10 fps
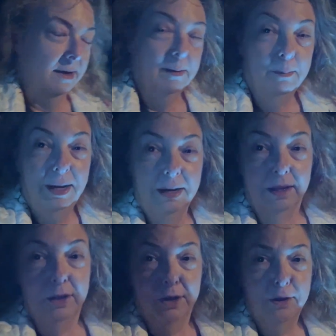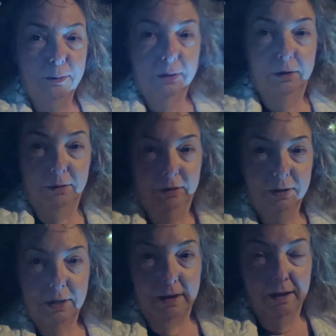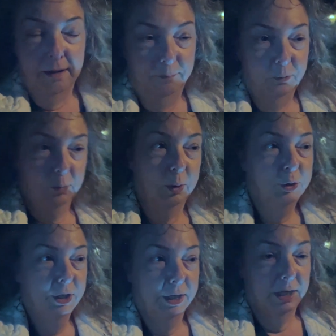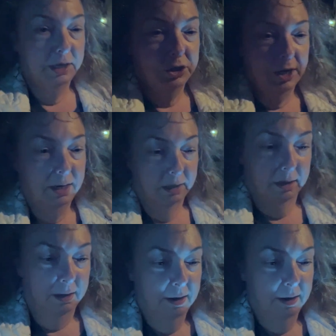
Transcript: Made a cute little um, crochet keychain,